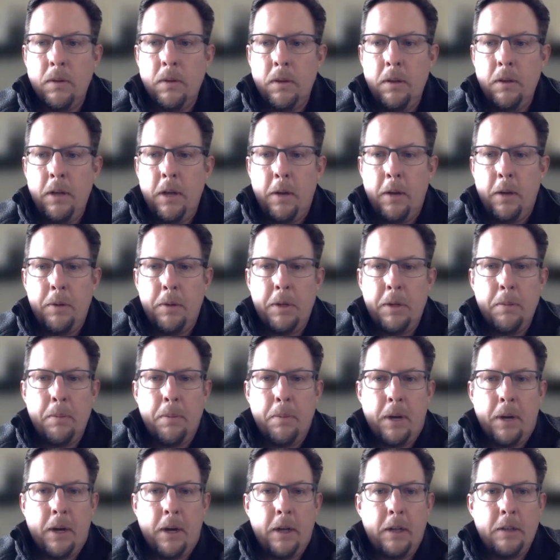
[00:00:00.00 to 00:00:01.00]
Yeah, we can
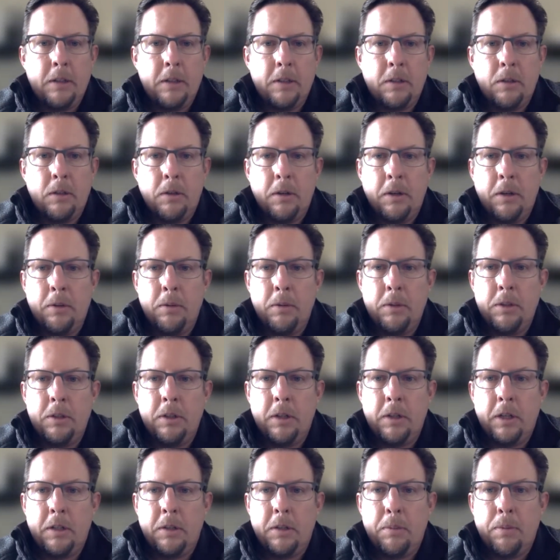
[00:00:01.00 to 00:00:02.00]
pause. Gloria, would you
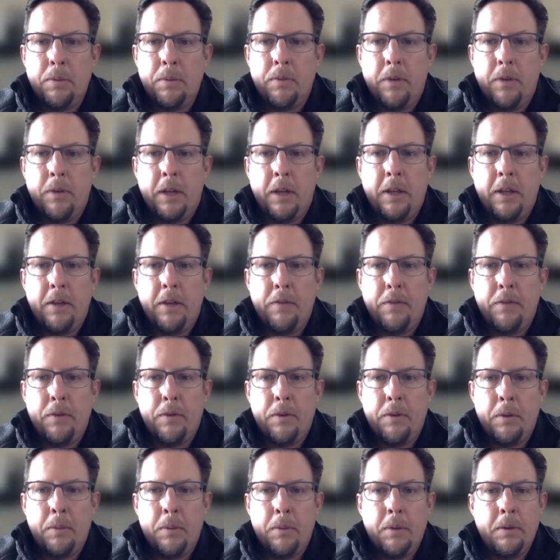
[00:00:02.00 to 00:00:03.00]
like to provide that
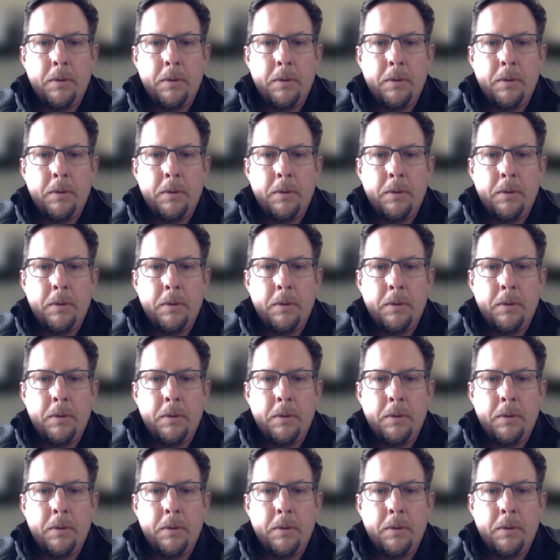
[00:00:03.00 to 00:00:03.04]
phone number?